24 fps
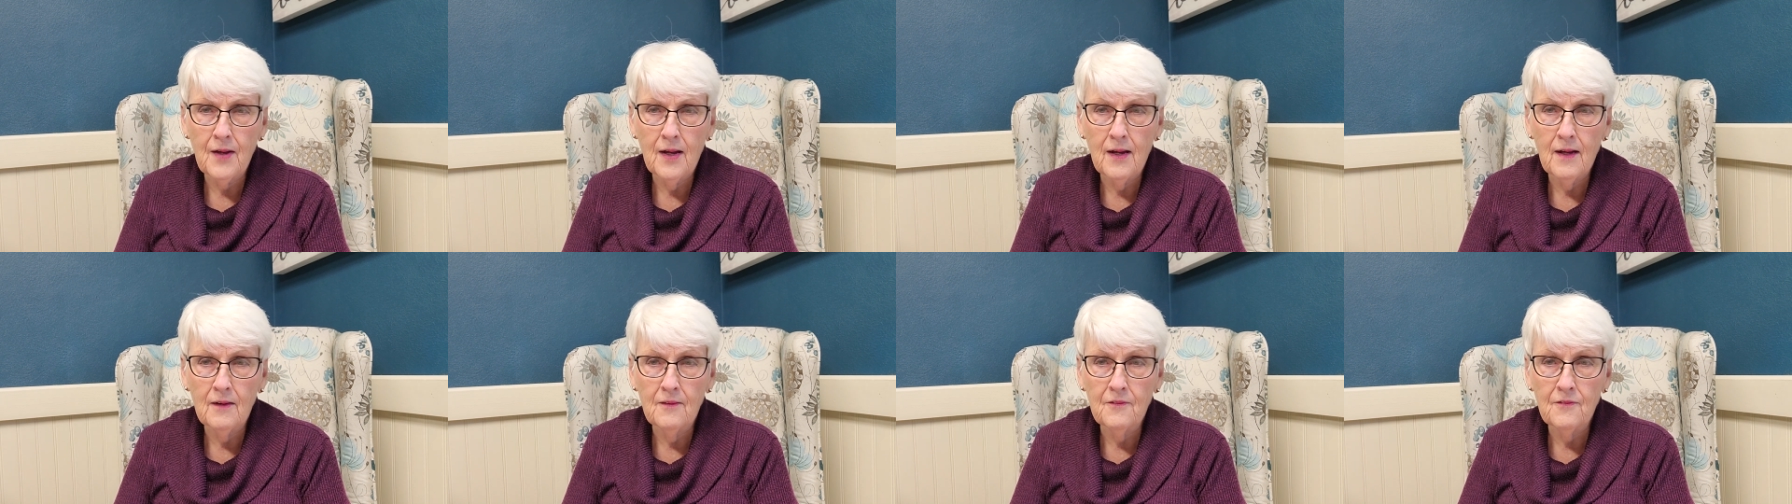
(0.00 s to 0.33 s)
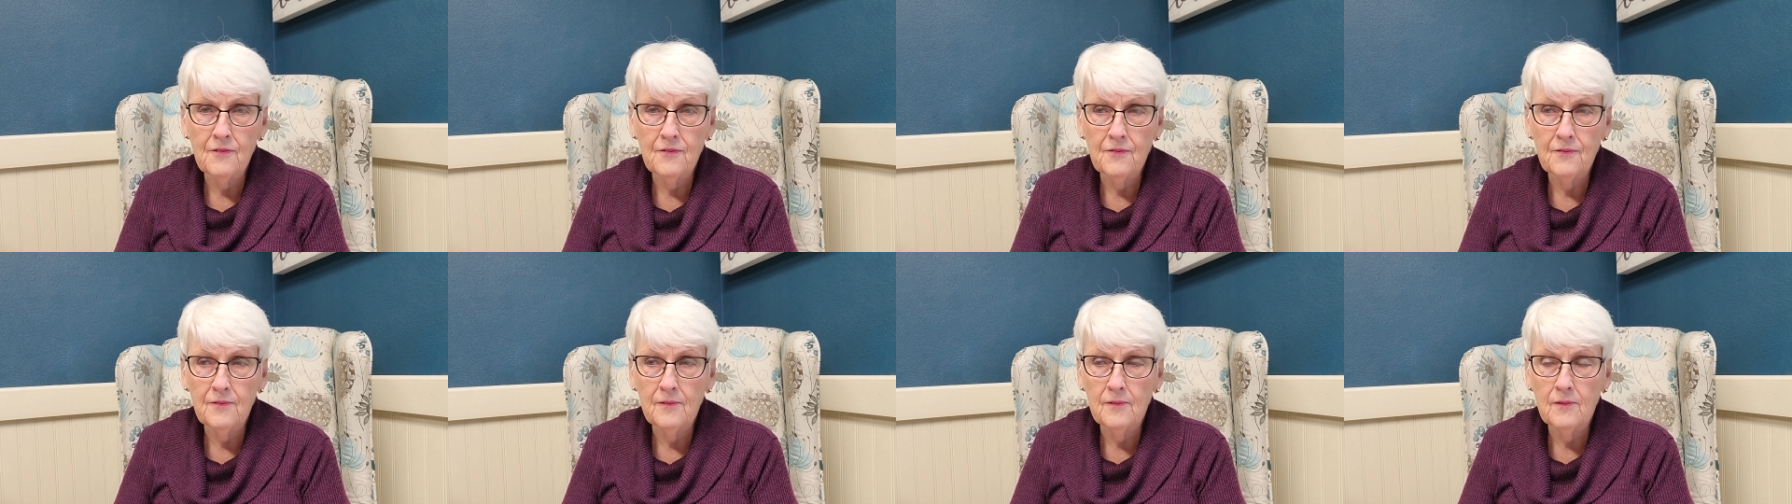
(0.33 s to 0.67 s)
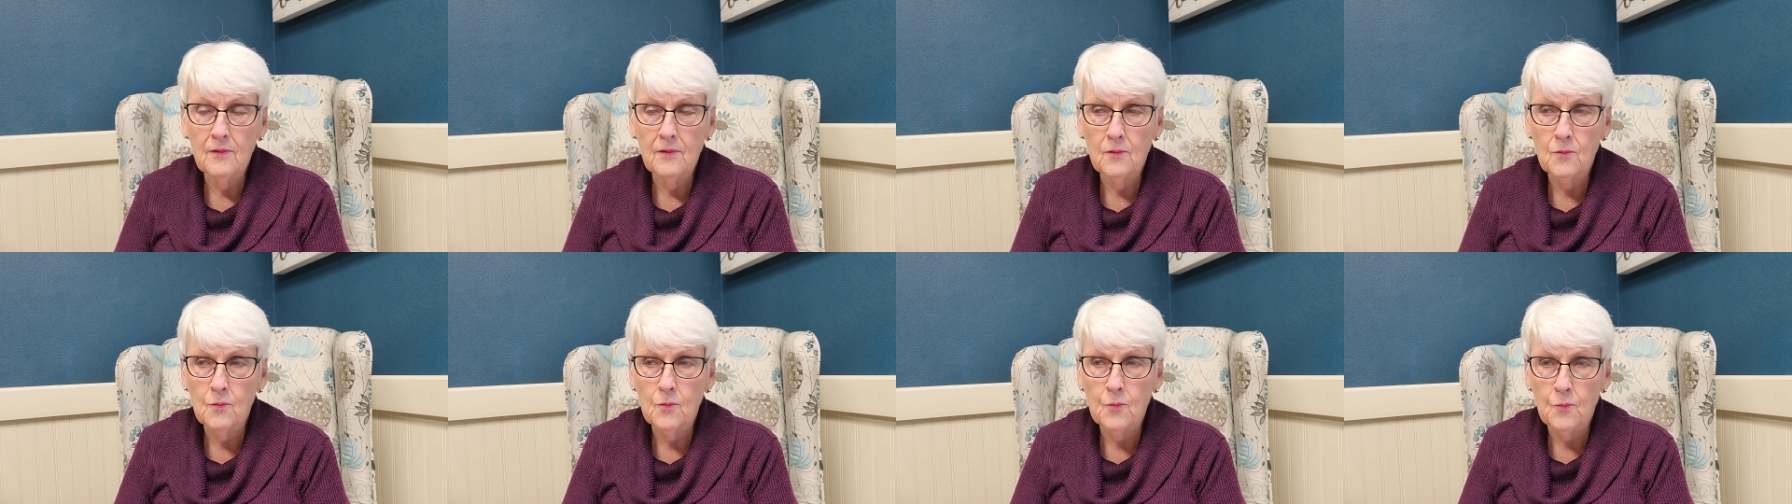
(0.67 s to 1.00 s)
of
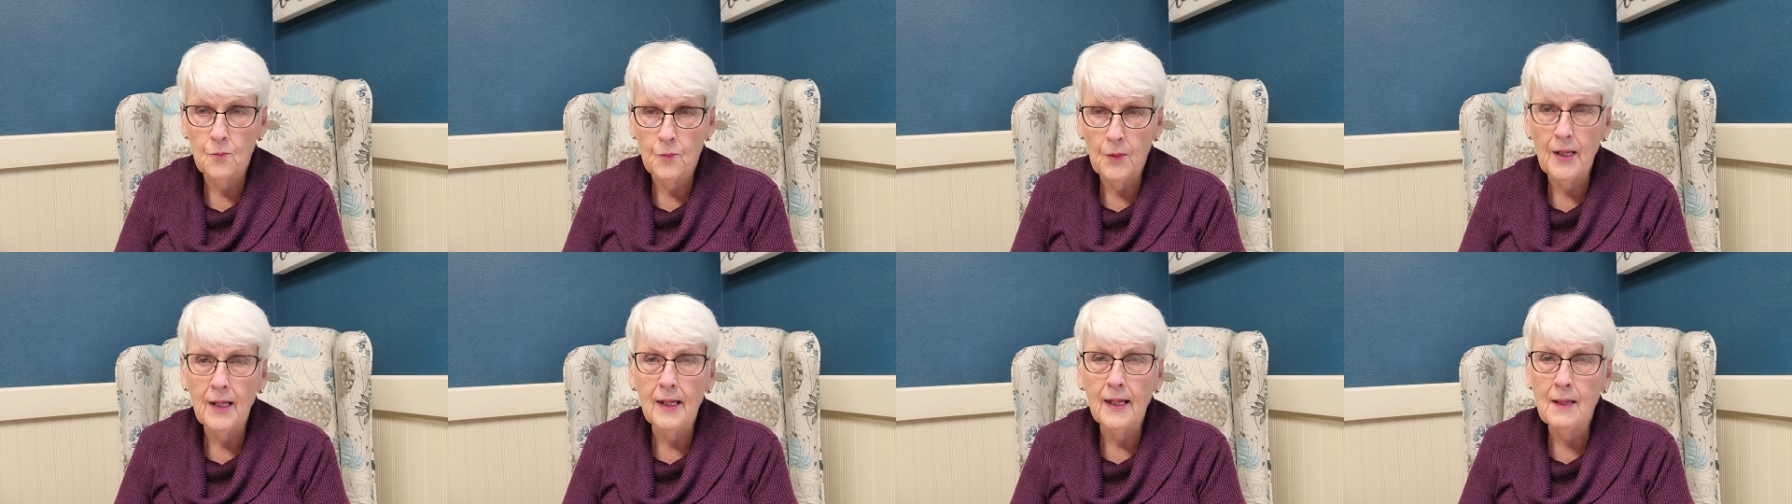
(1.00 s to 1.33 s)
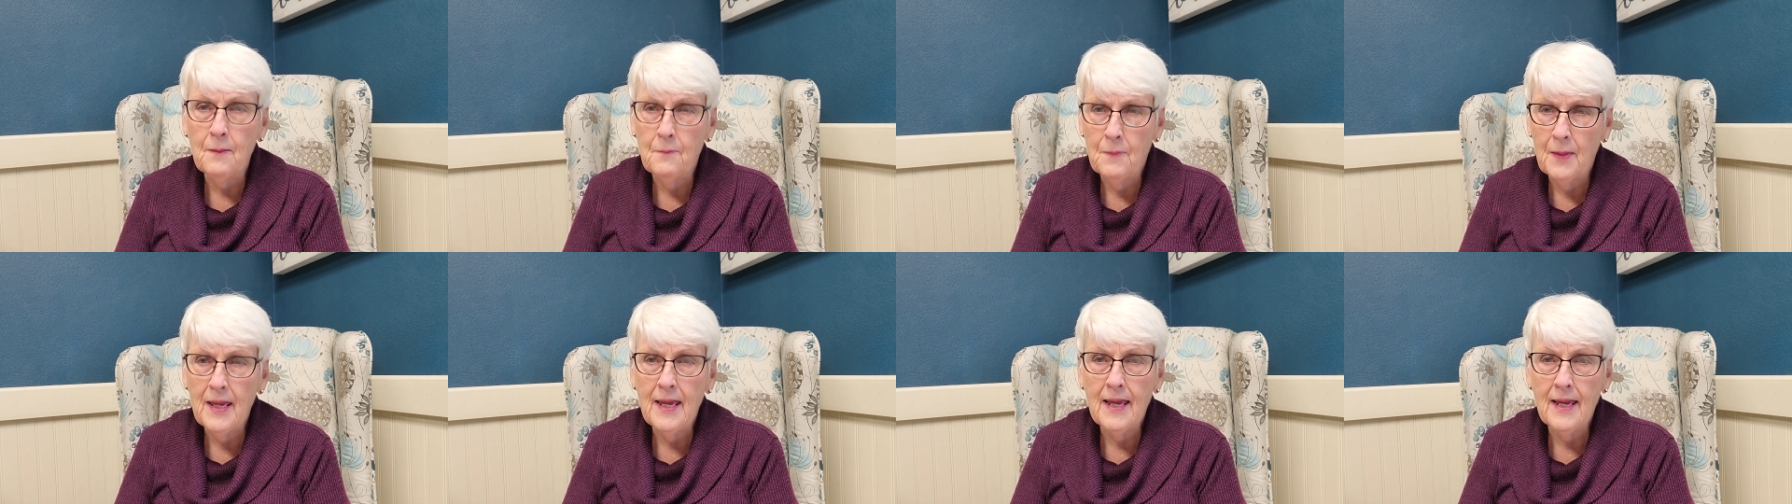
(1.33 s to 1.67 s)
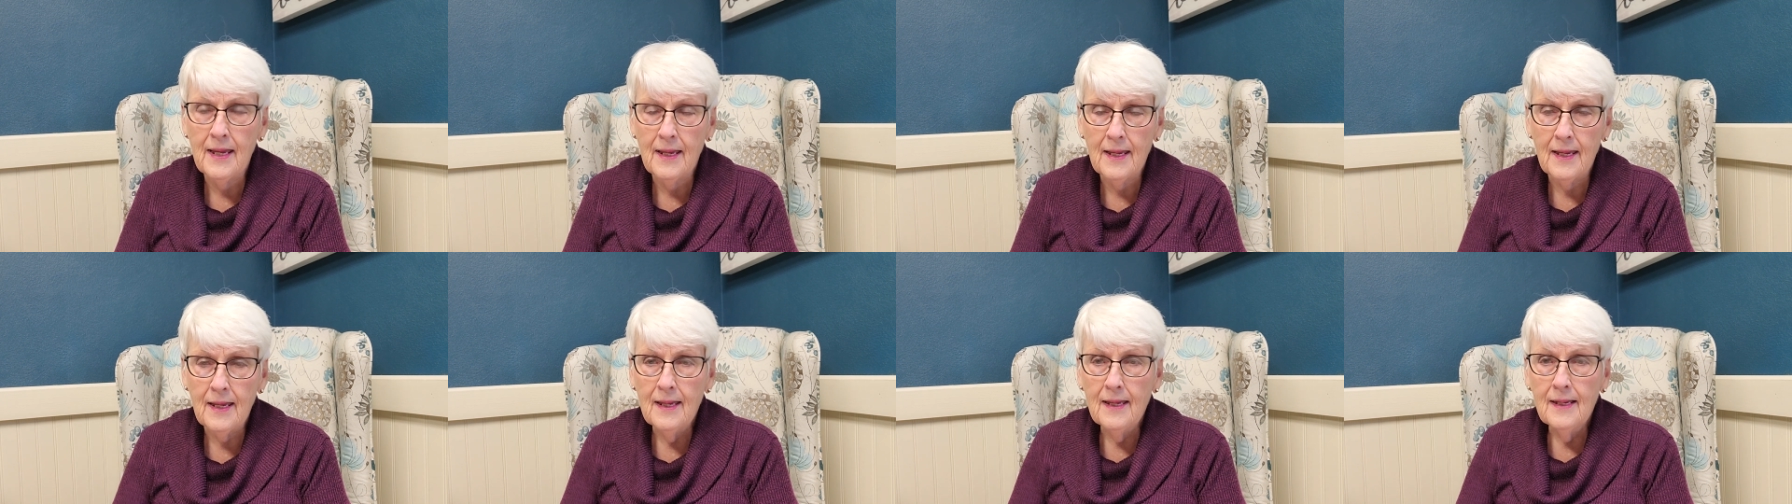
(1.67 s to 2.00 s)
really
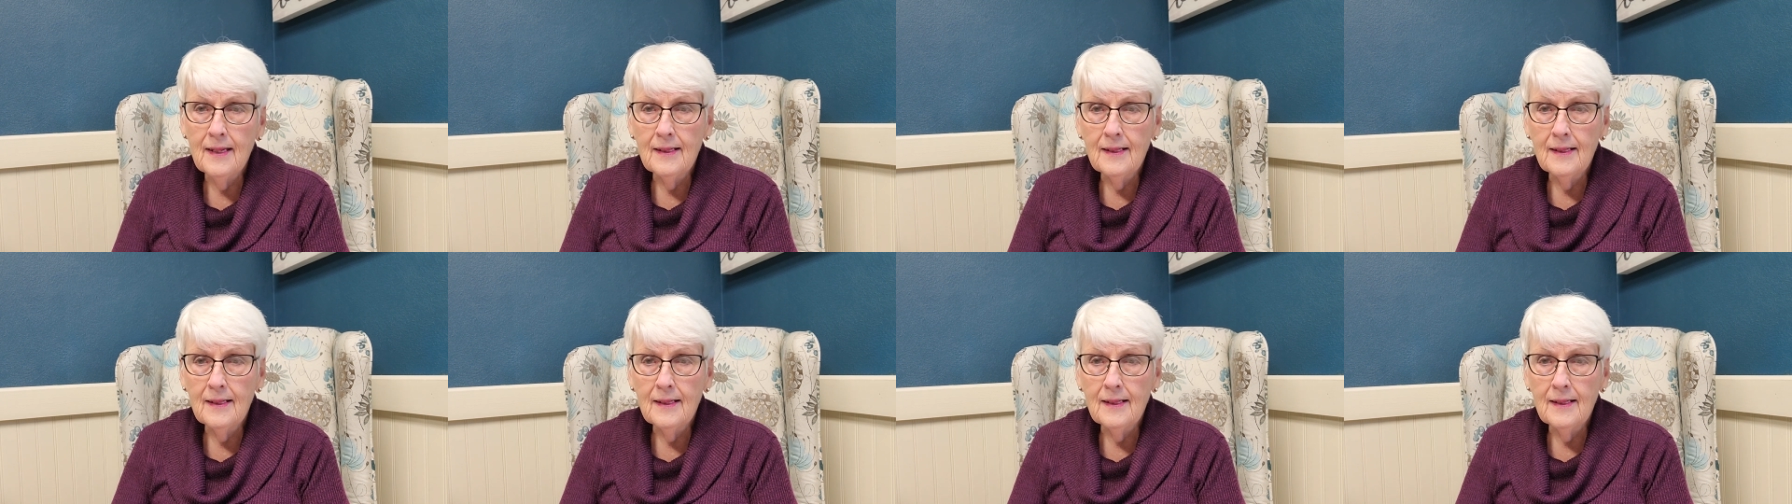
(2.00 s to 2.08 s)
being